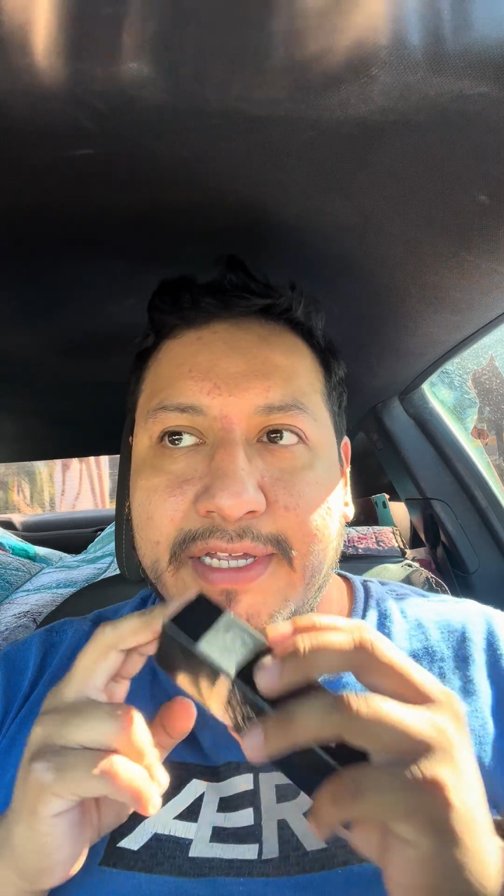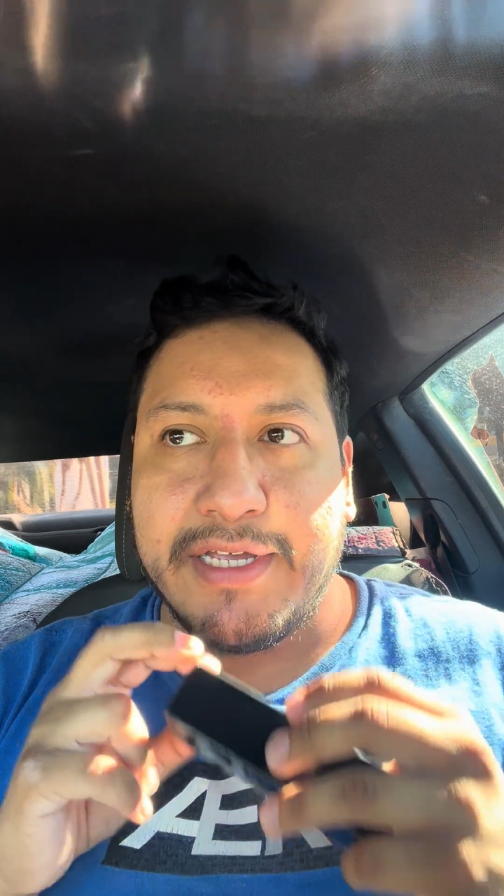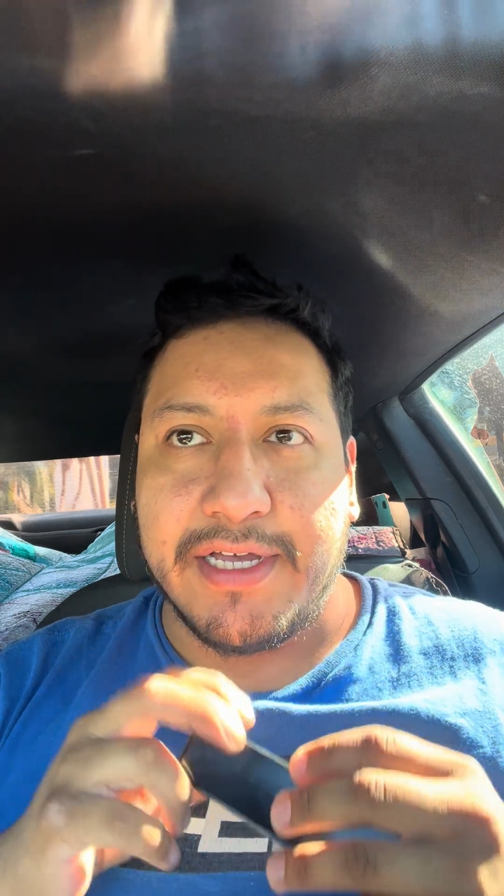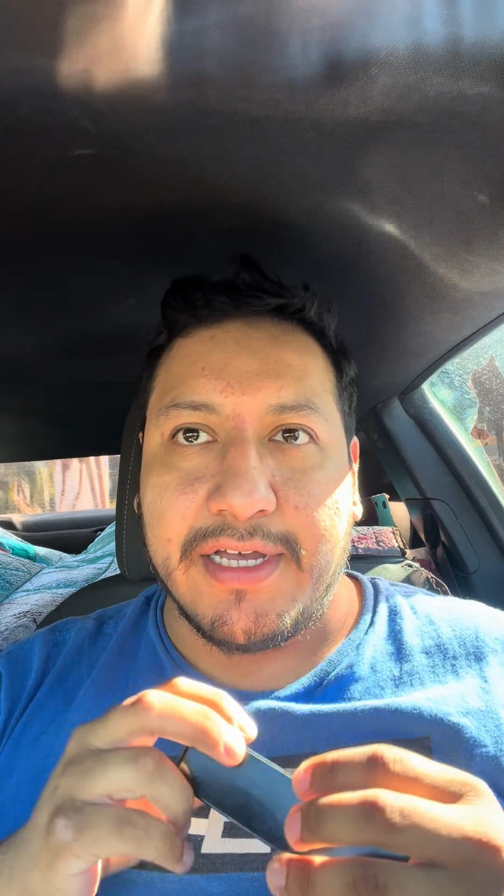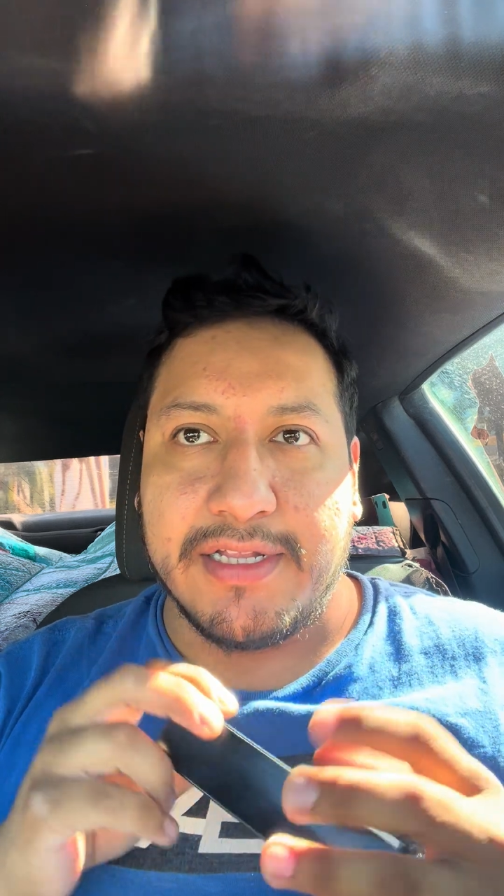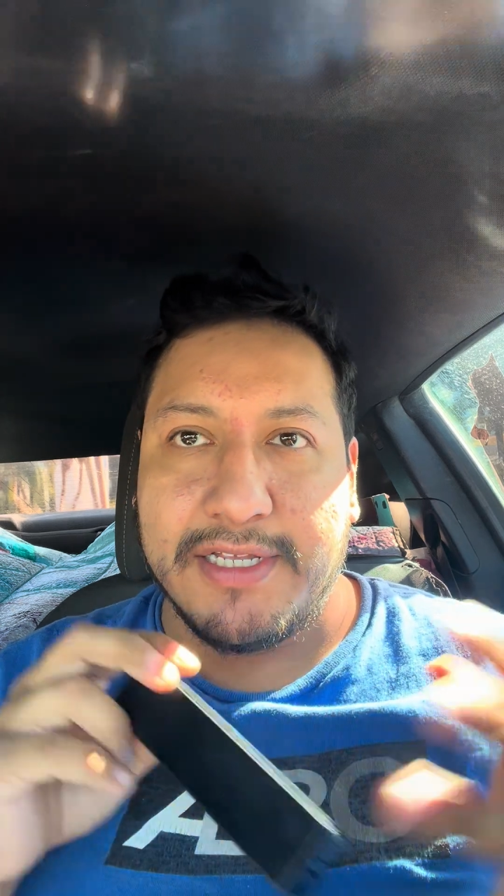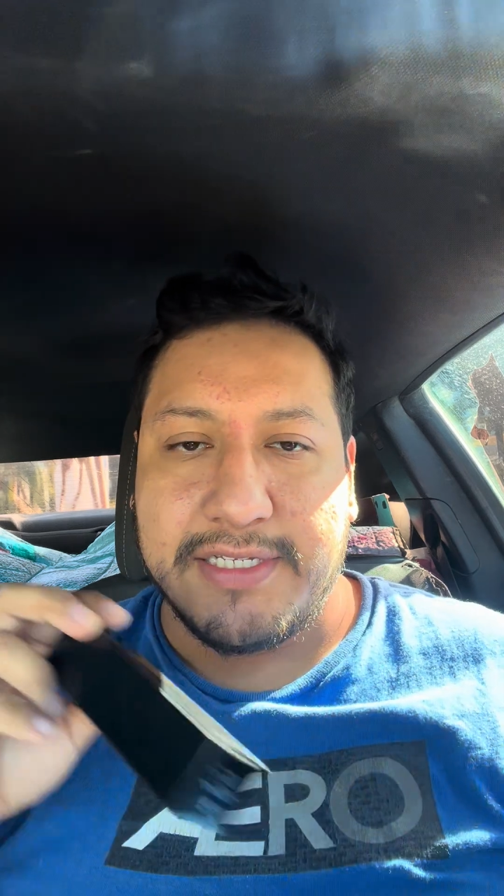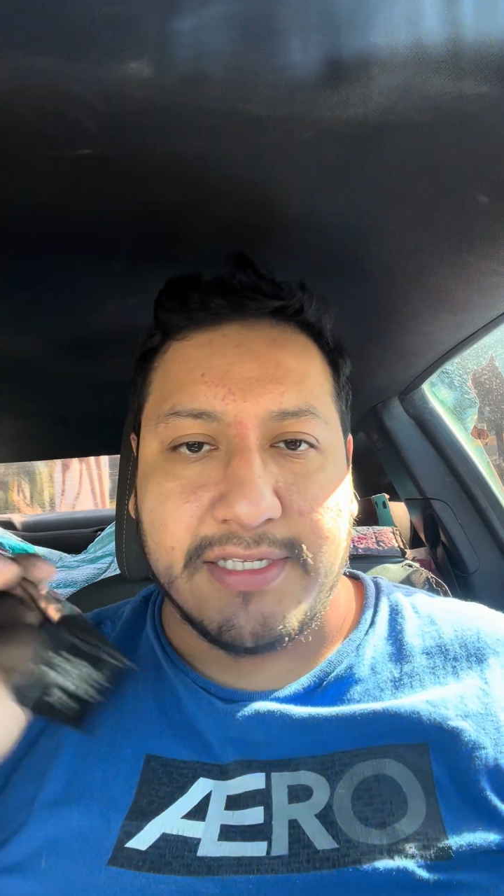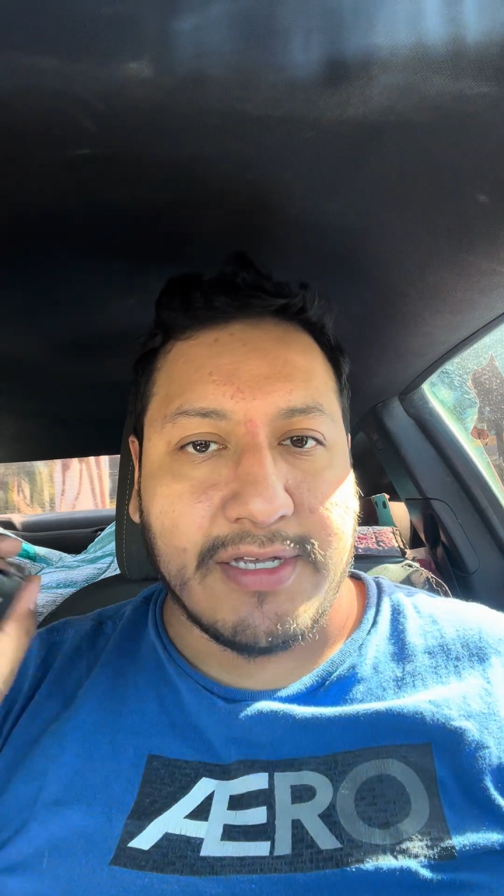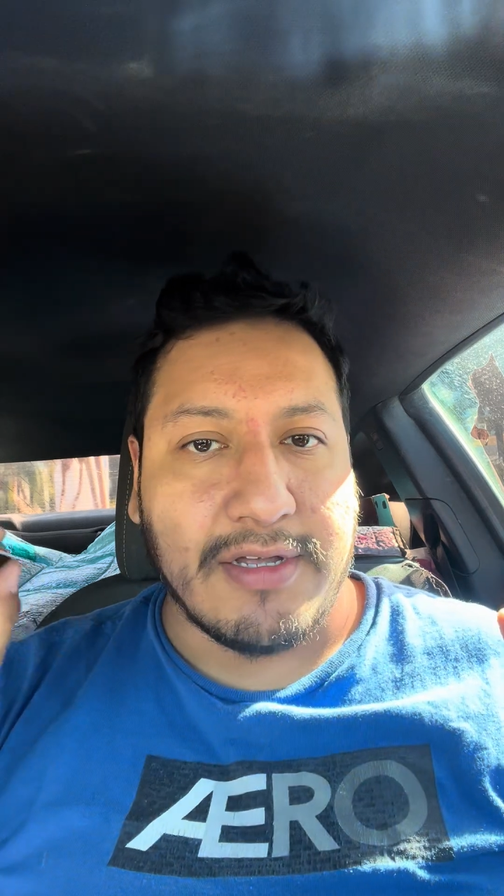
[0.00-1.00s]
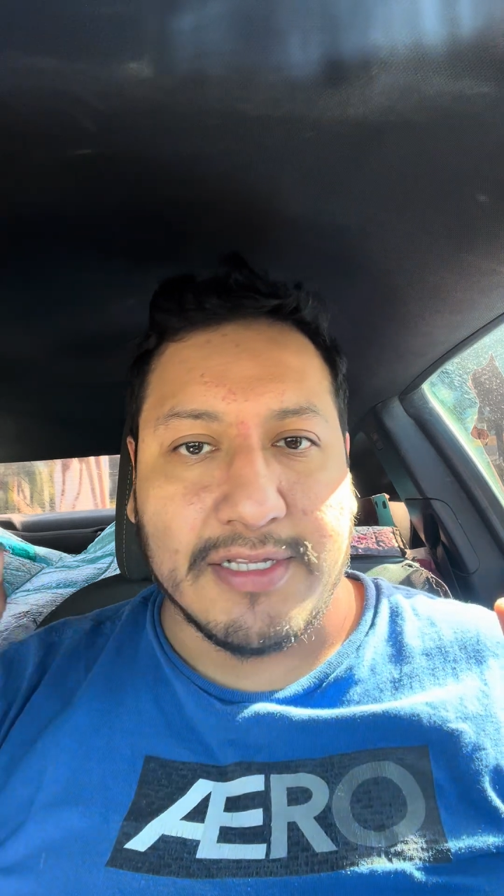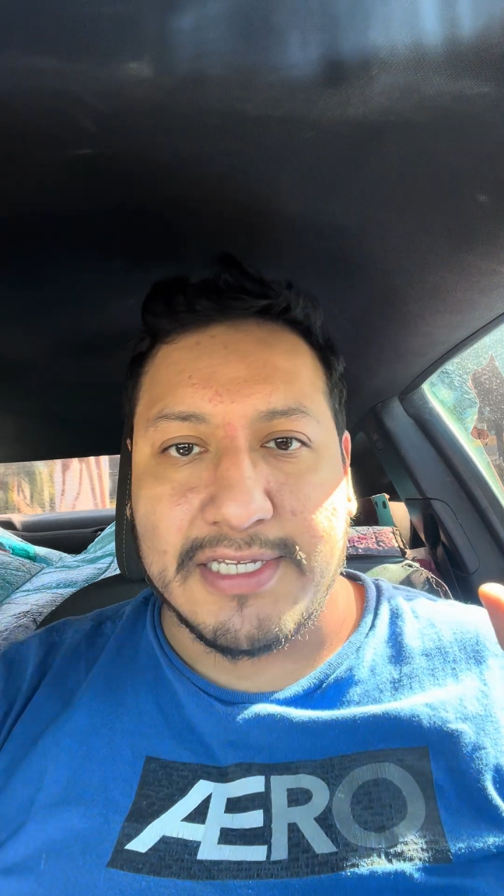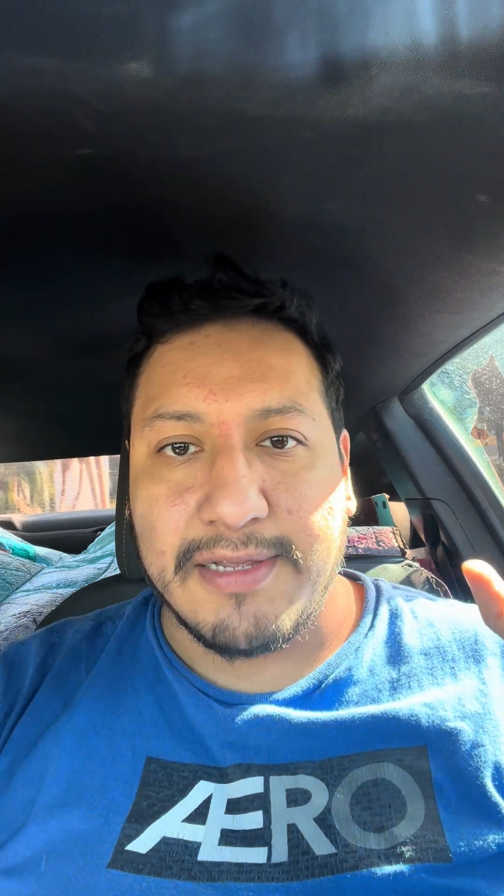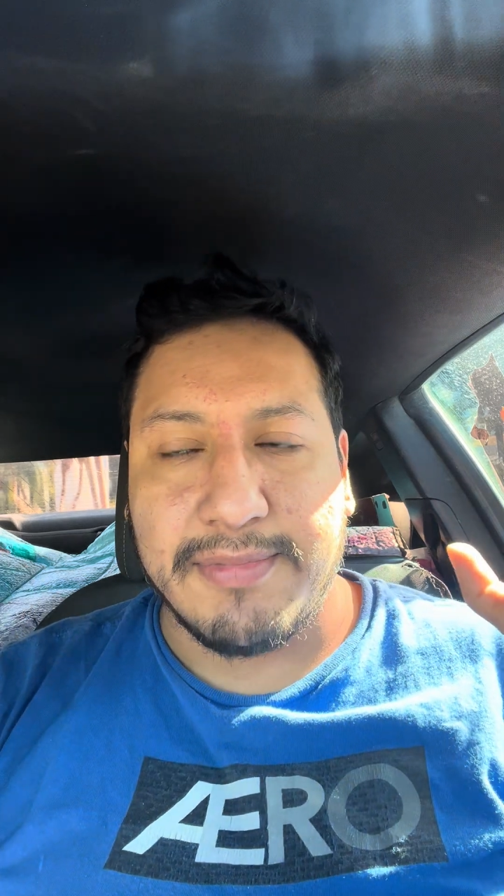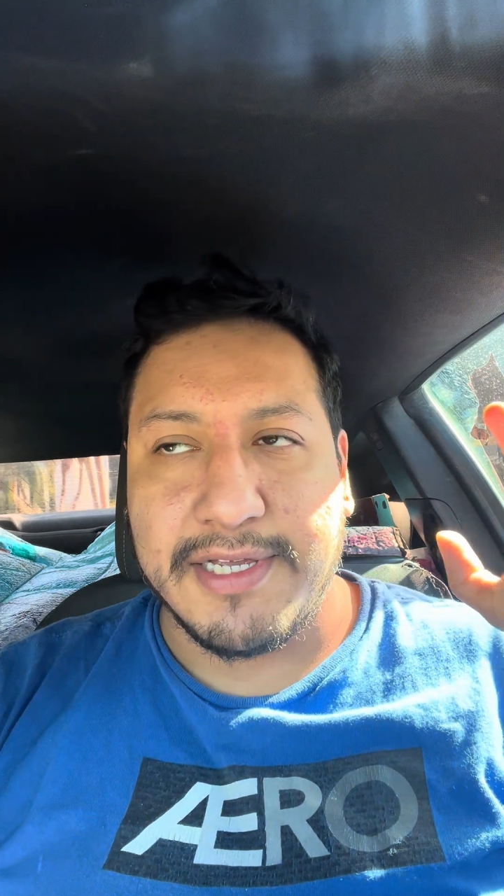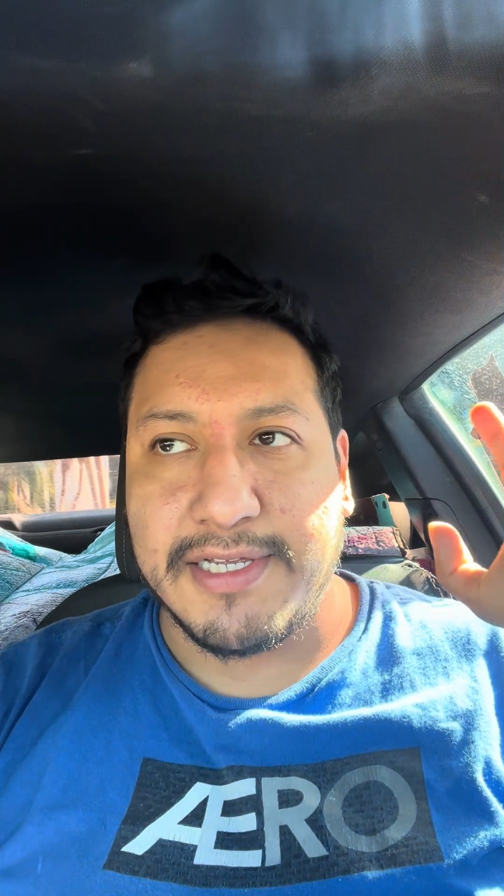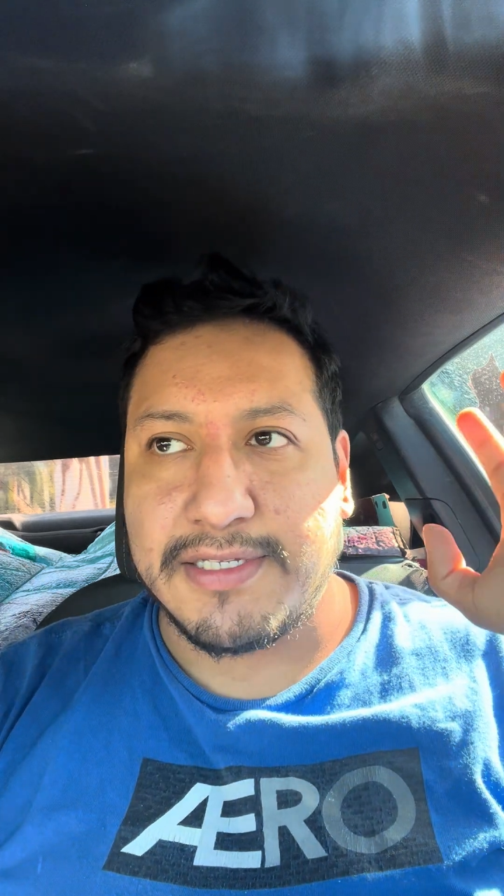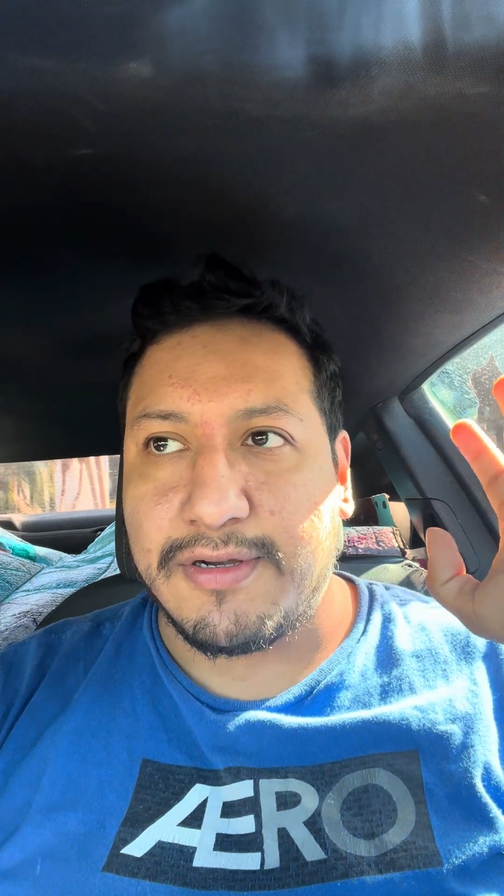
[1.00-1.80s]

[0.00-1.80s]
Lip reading: unless it's all in the same place.